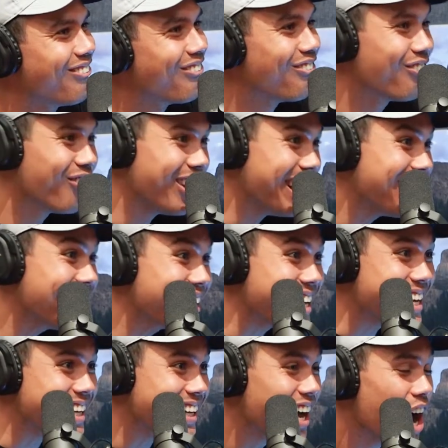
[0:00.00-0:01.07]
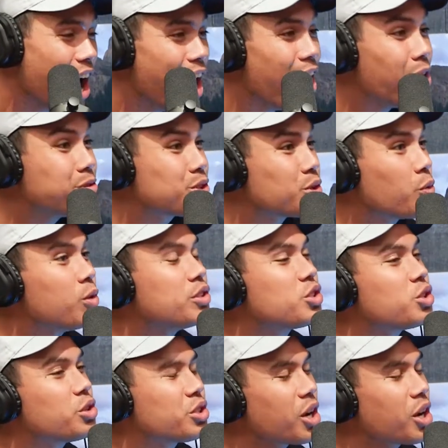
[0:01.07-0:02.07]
Really? Oh, so, so you're